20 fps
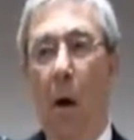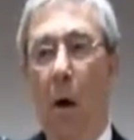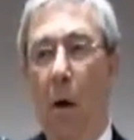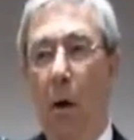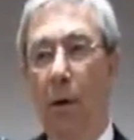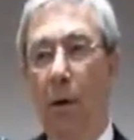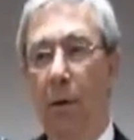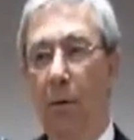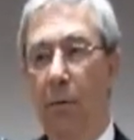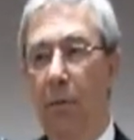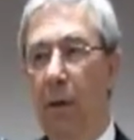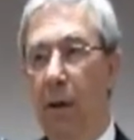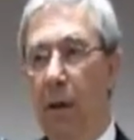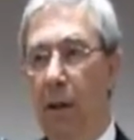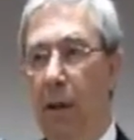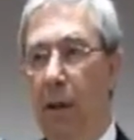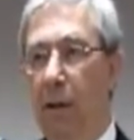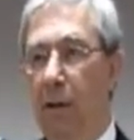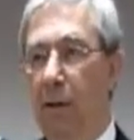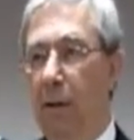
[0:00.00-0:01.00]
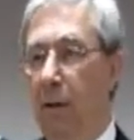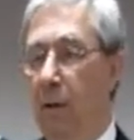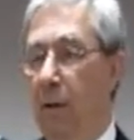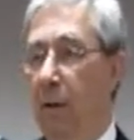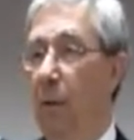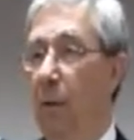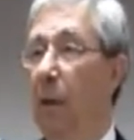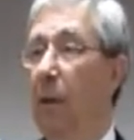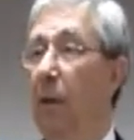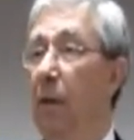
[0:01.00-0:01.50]
All you really need to
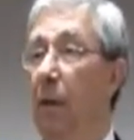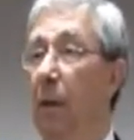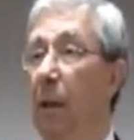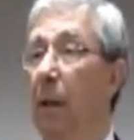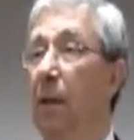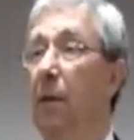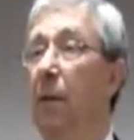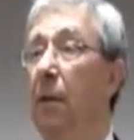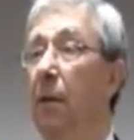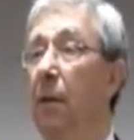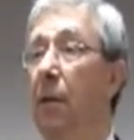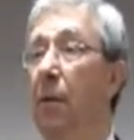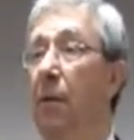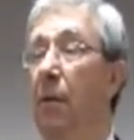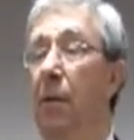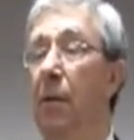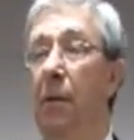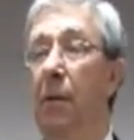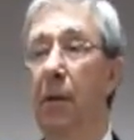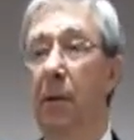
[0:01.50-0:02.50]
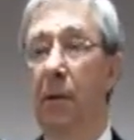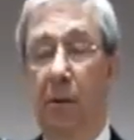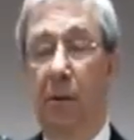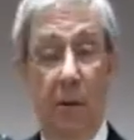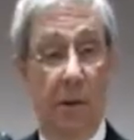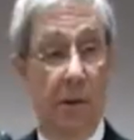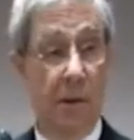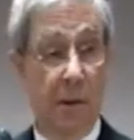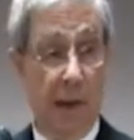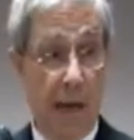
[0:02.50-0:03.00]
do is listen to this
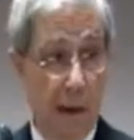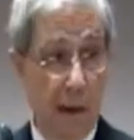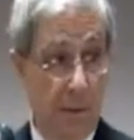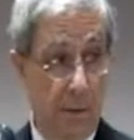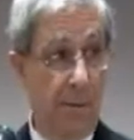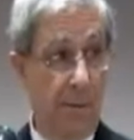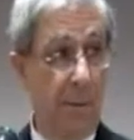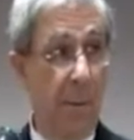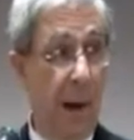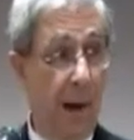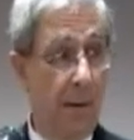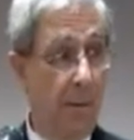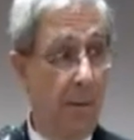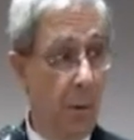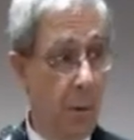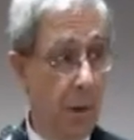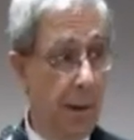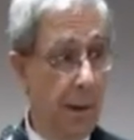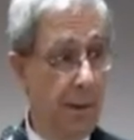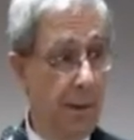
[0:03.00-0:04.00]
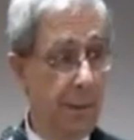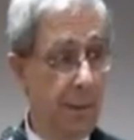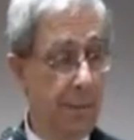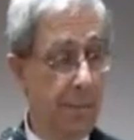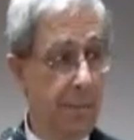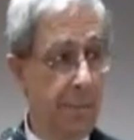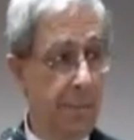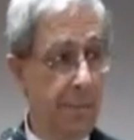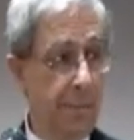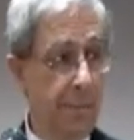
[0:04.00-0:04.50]
to the sound of my voice
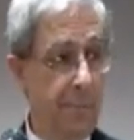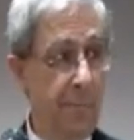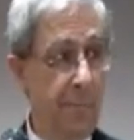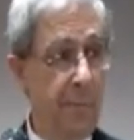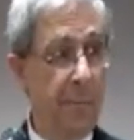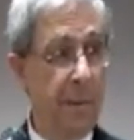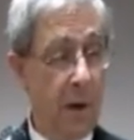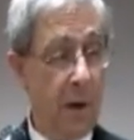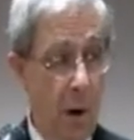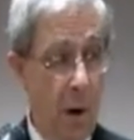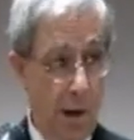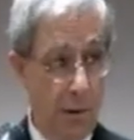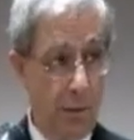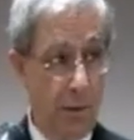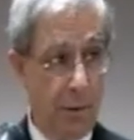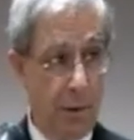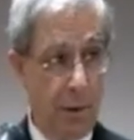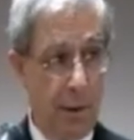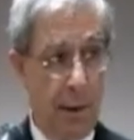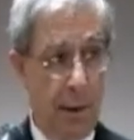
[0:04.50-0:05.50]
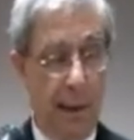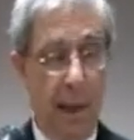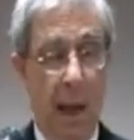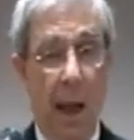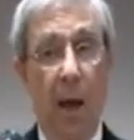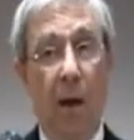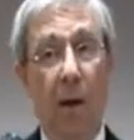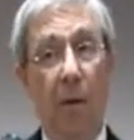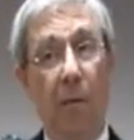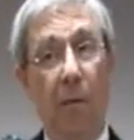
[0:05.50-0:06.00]
consciously
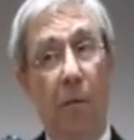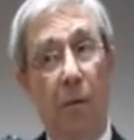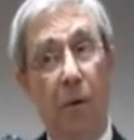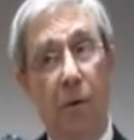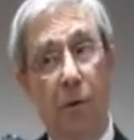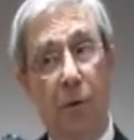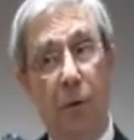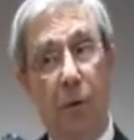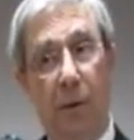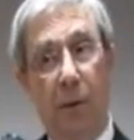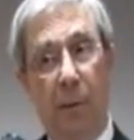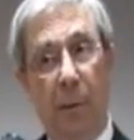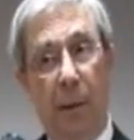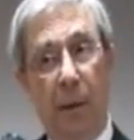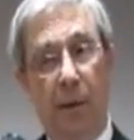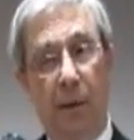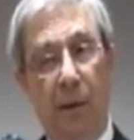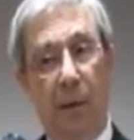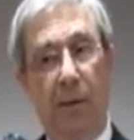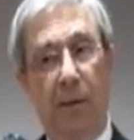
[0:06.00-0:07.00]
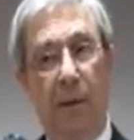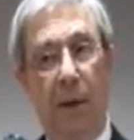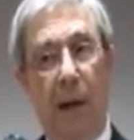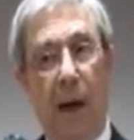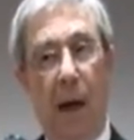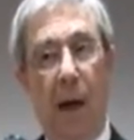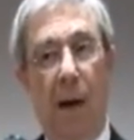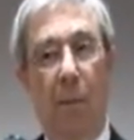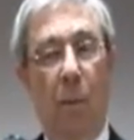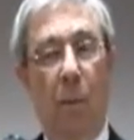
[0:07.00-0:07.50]
for a short period of
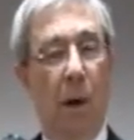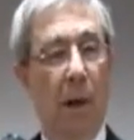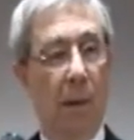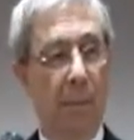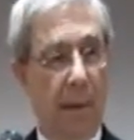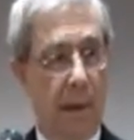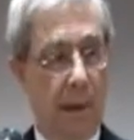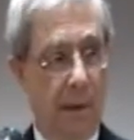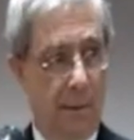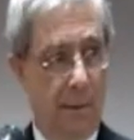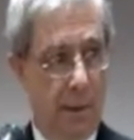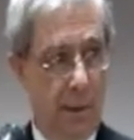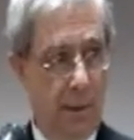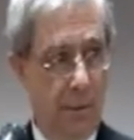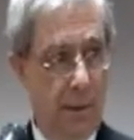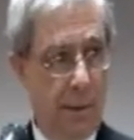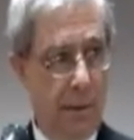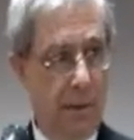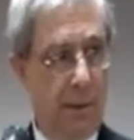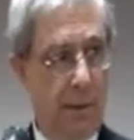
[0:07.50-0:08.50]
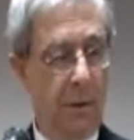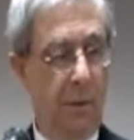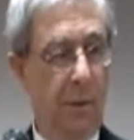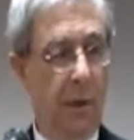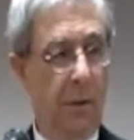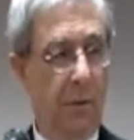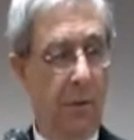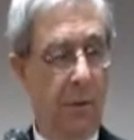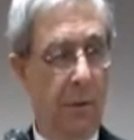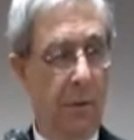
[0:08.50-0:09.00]
time while I'm giving you these
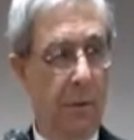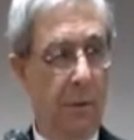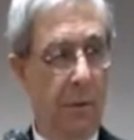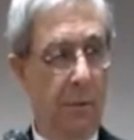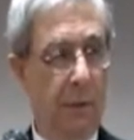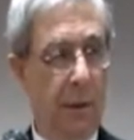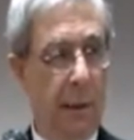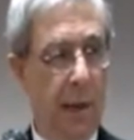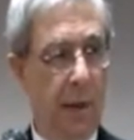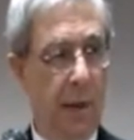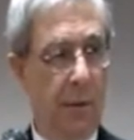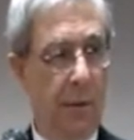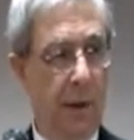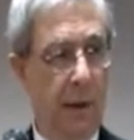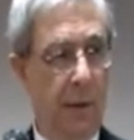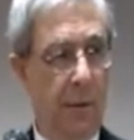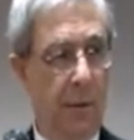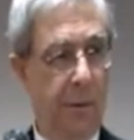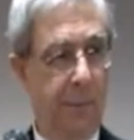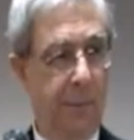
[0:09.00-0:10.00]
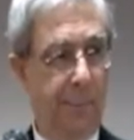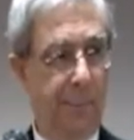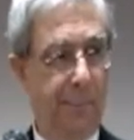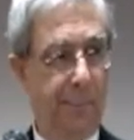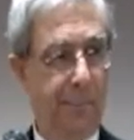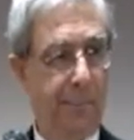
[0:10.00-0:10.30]
suggestions for relaxation.